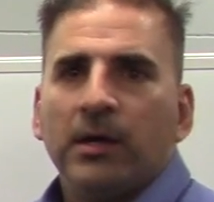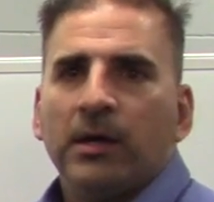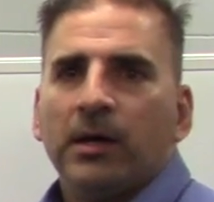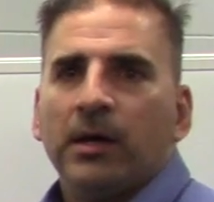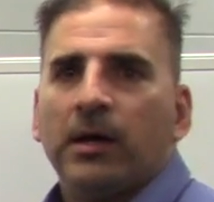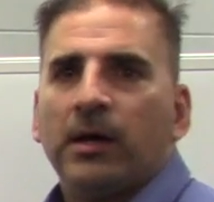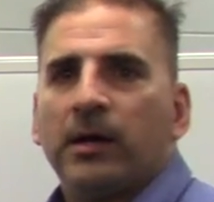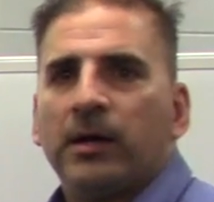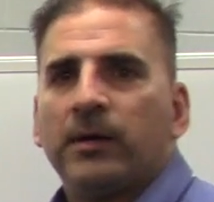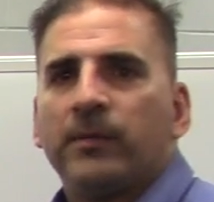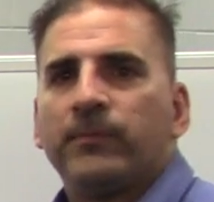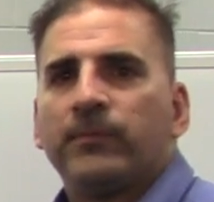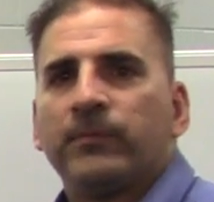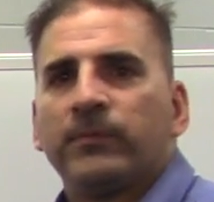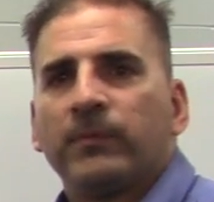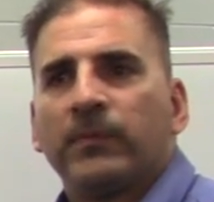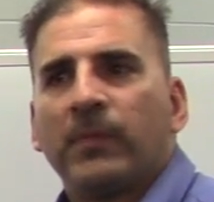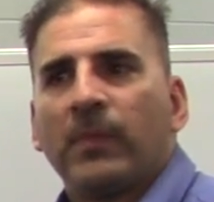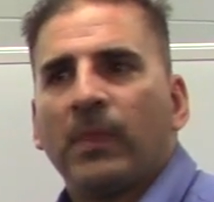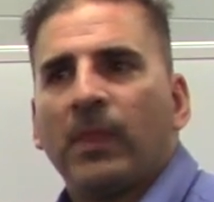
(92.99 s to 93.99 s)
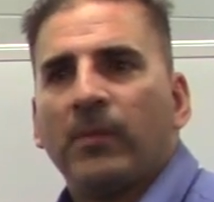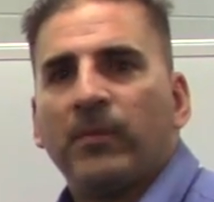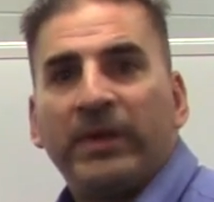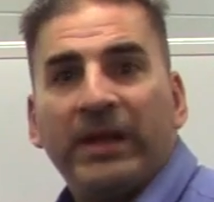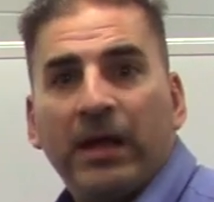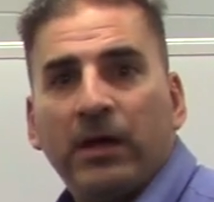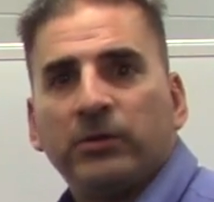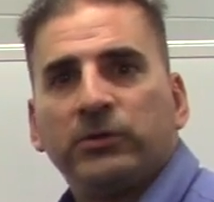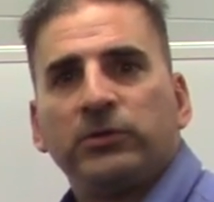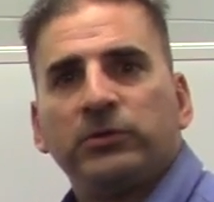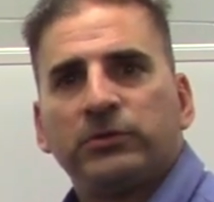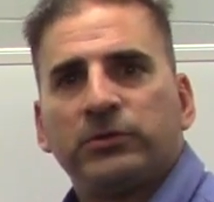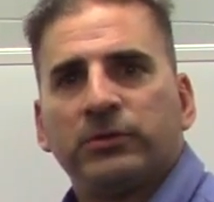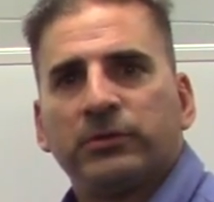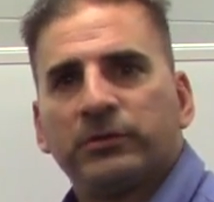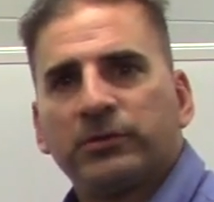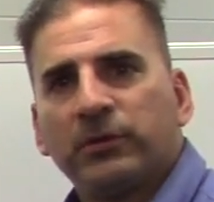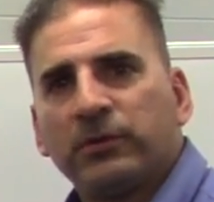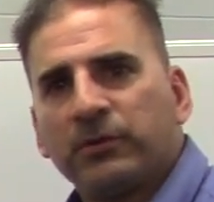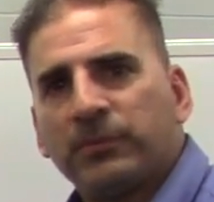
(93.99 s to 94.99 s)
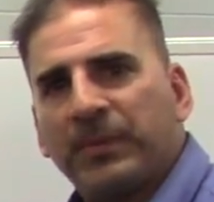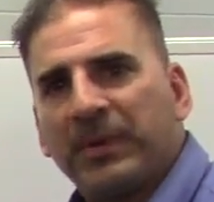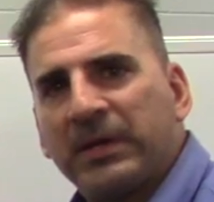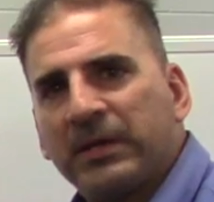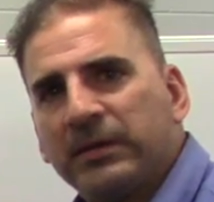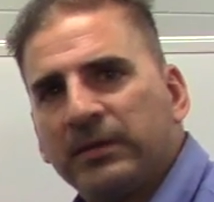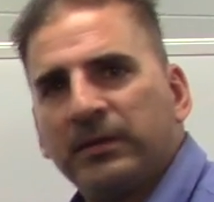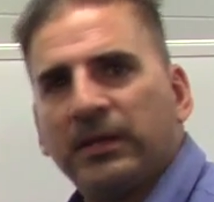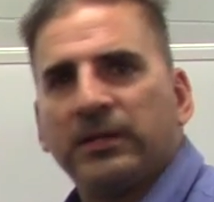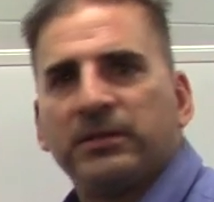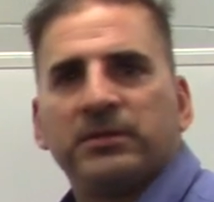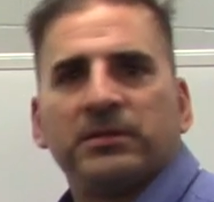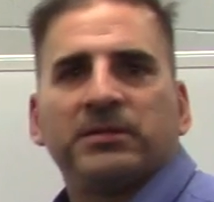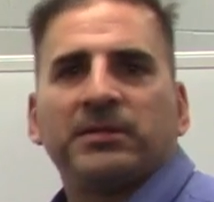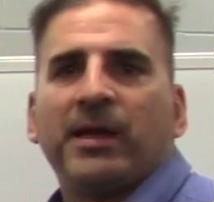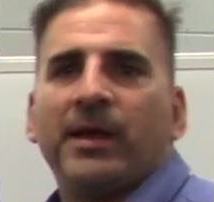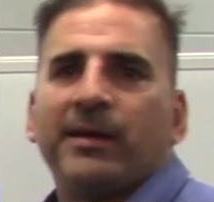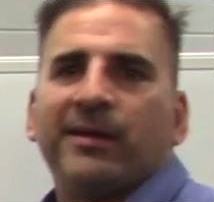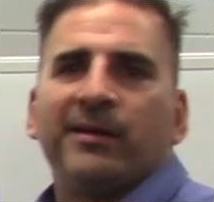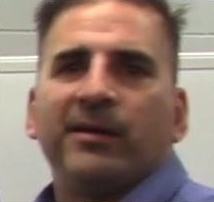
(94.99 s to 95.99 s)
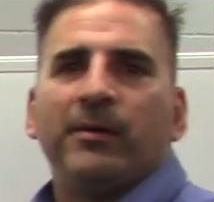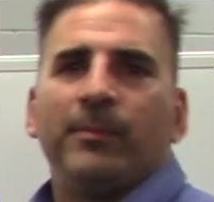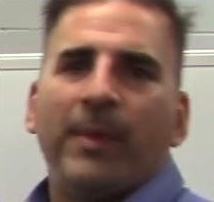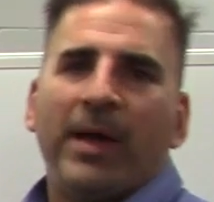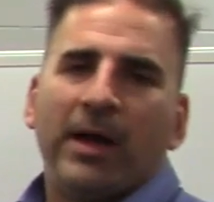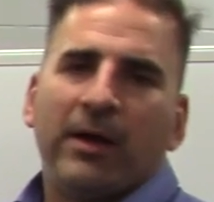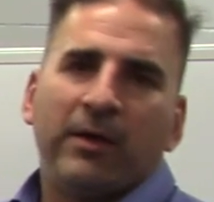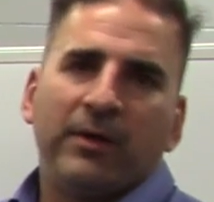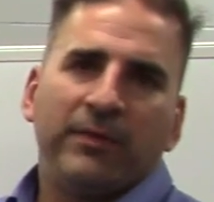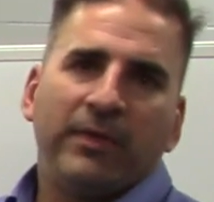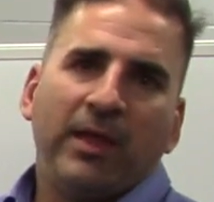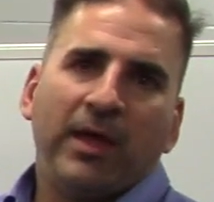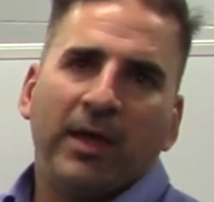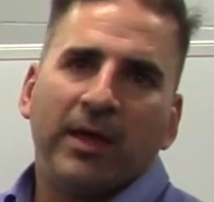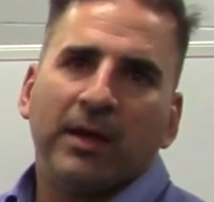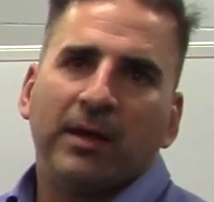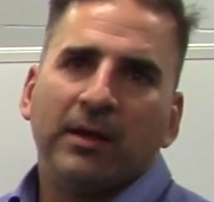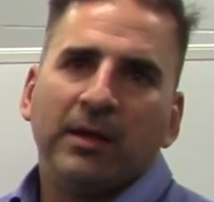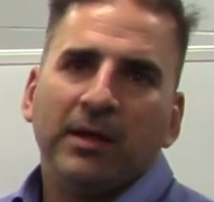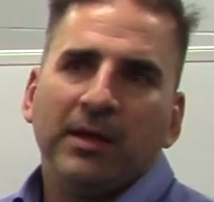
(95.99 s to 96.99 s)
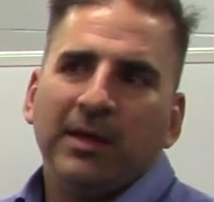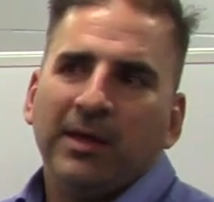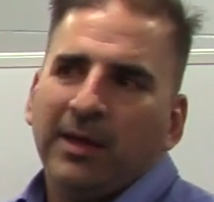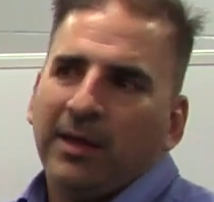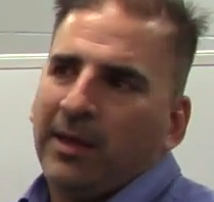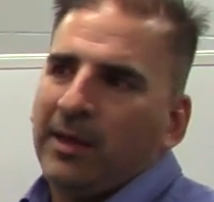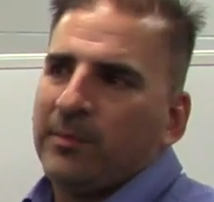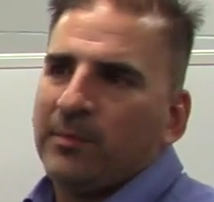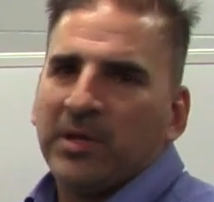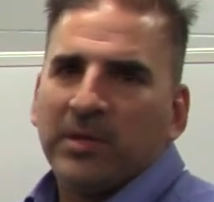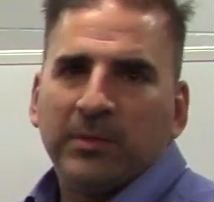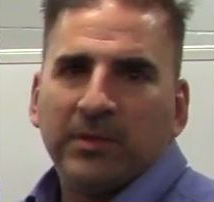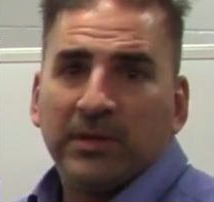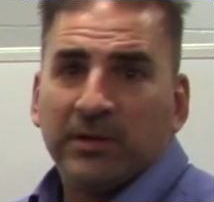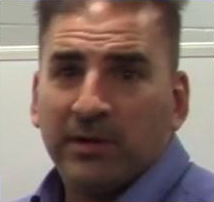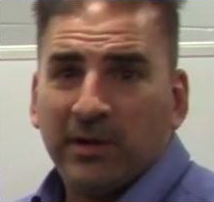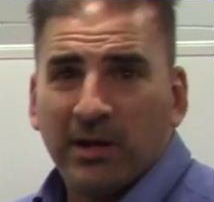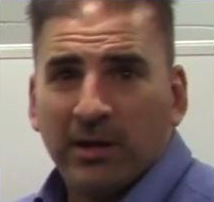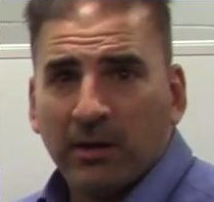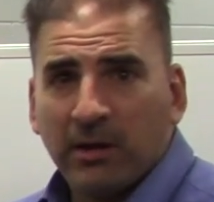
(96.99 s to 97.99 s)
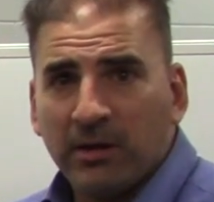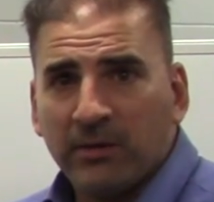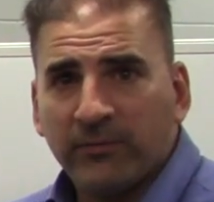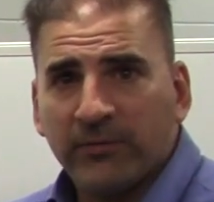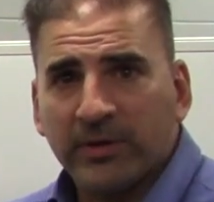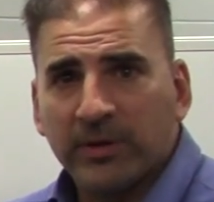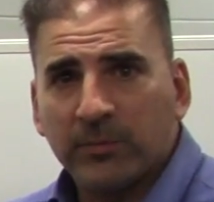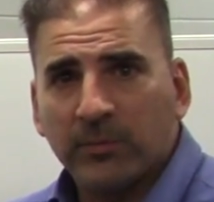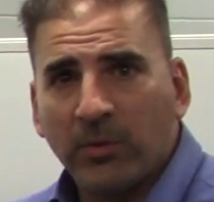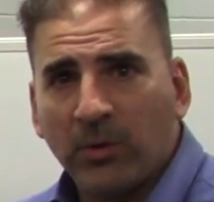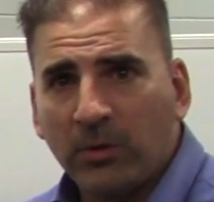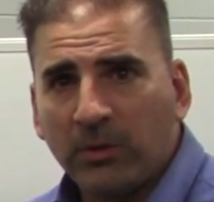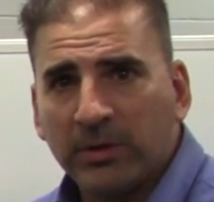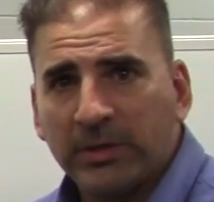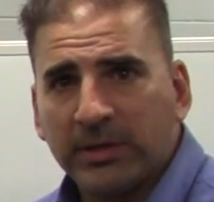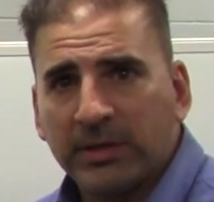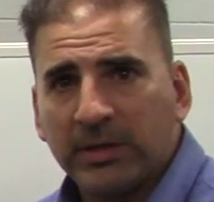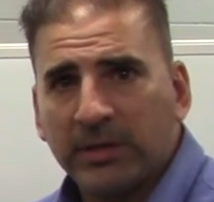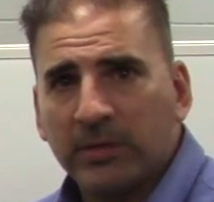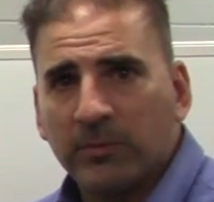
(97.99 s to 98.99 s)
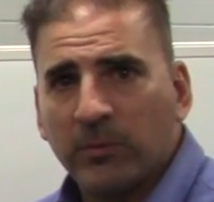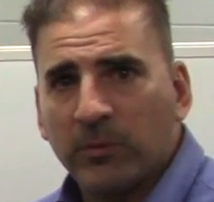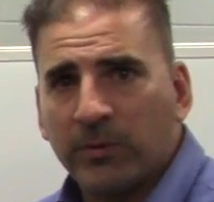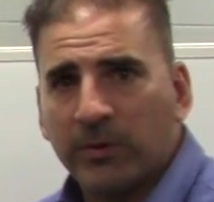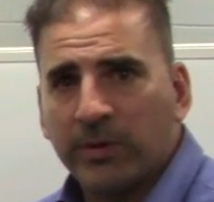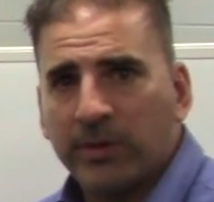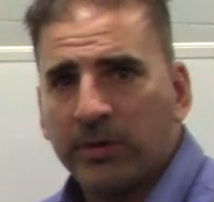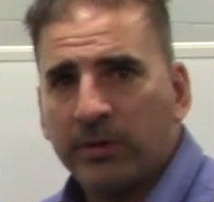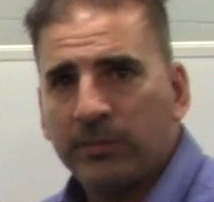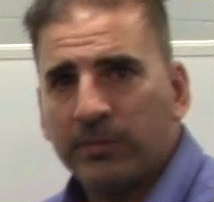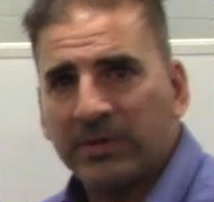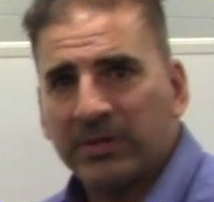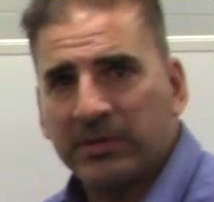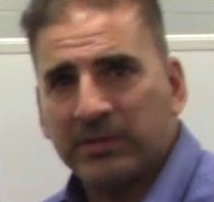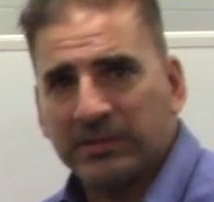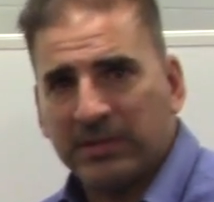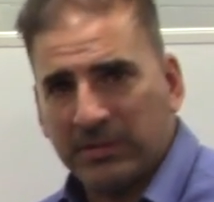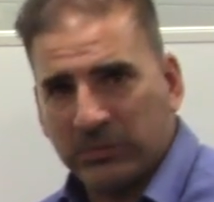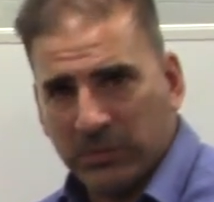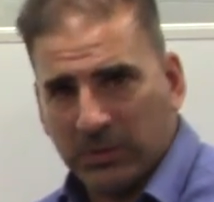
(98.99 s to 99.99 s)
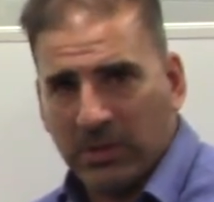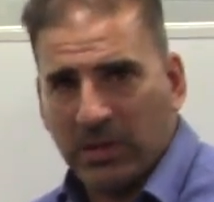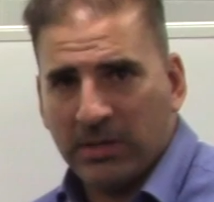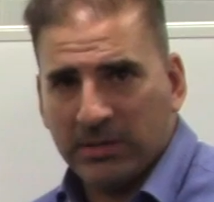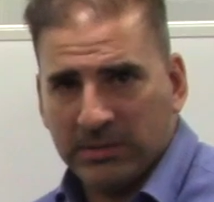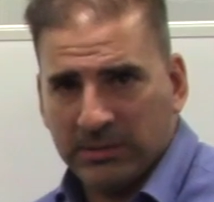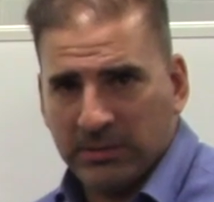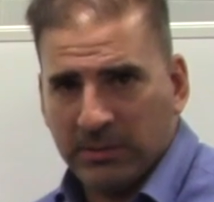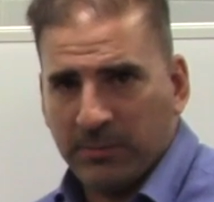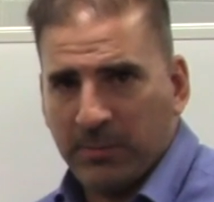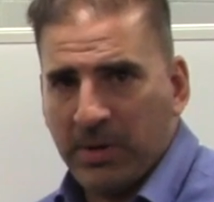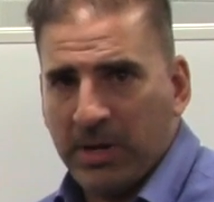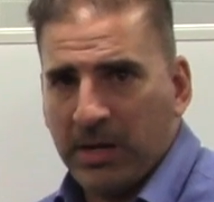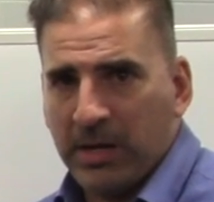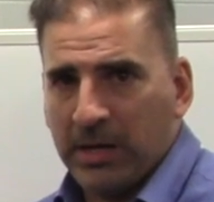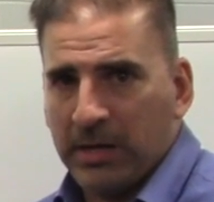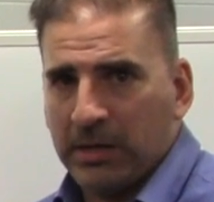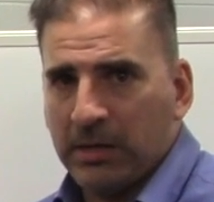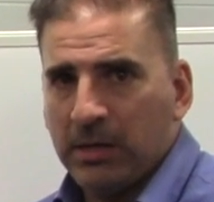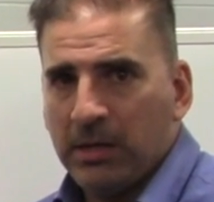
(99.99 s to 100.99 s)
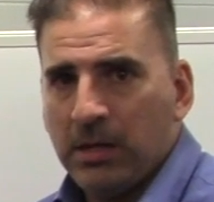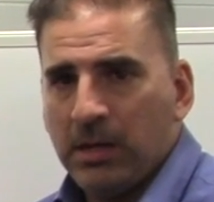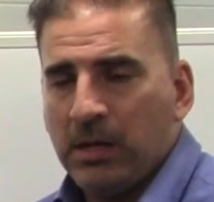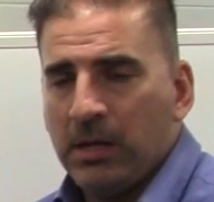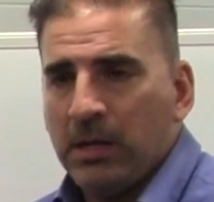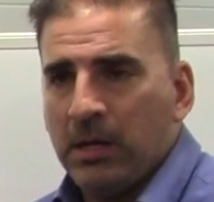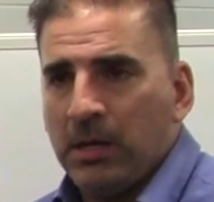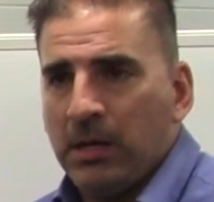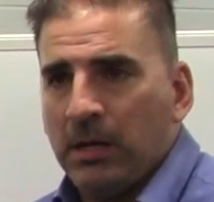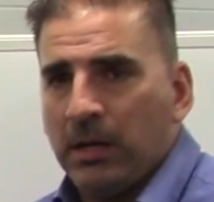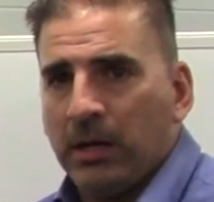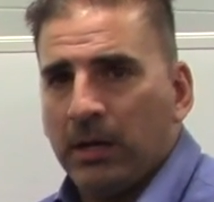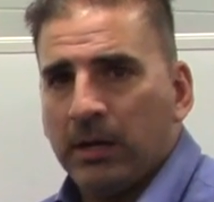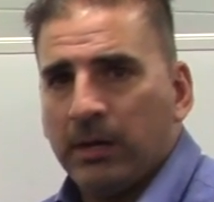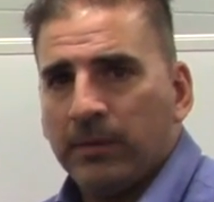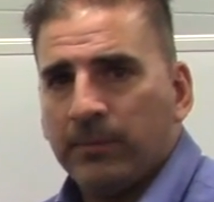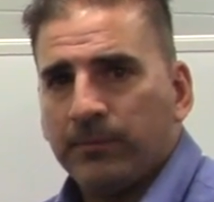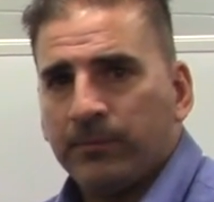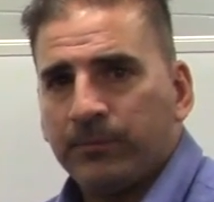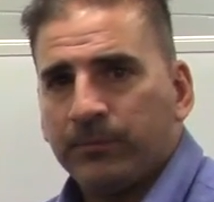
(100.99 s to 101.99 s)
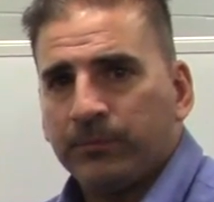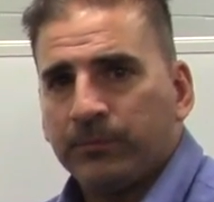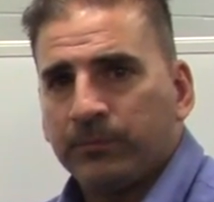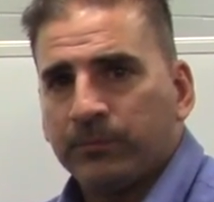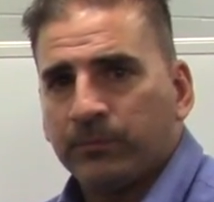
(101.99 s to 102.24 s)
But now due to the shoulder pain, they just kind of cut back on that. And maybe they're not golfing and bowling anymore because that's what causes their pain. And